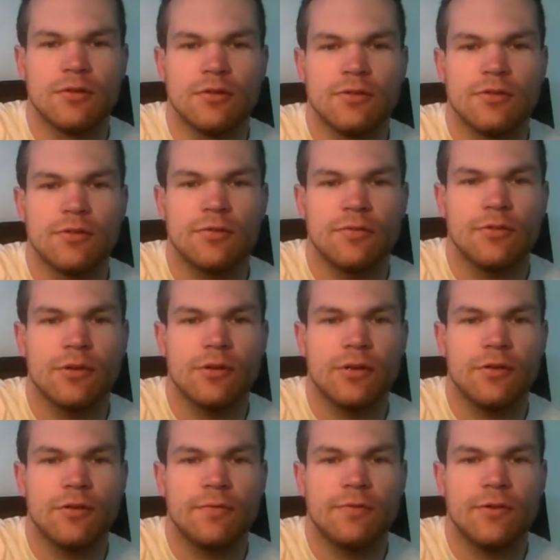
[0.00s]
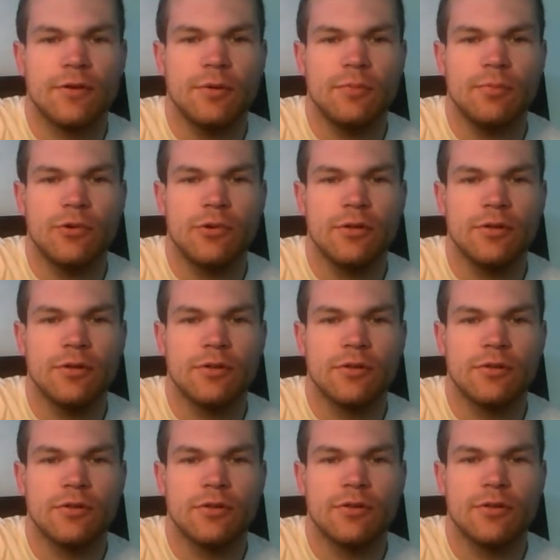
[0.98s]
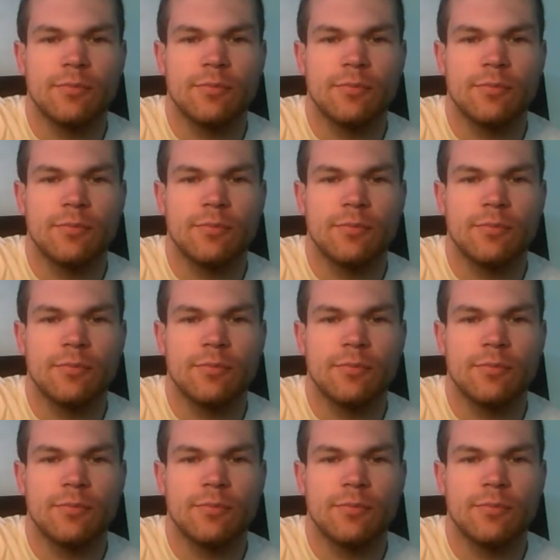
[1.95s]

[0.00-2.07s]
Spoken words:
So you've got the fine point on the